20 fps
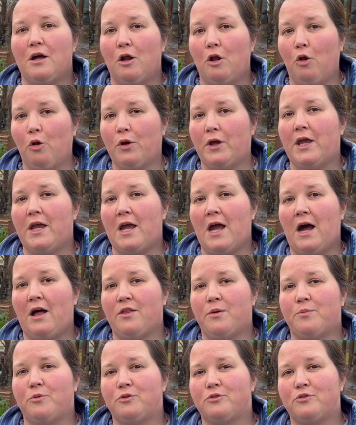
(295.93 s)
Looking at
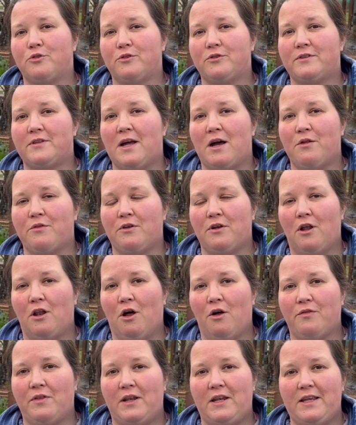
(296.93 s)
the Brussels now that a
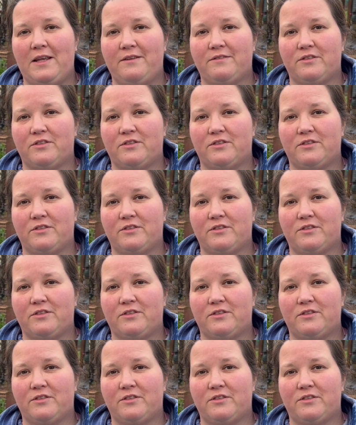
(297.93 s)
lot of the leaves are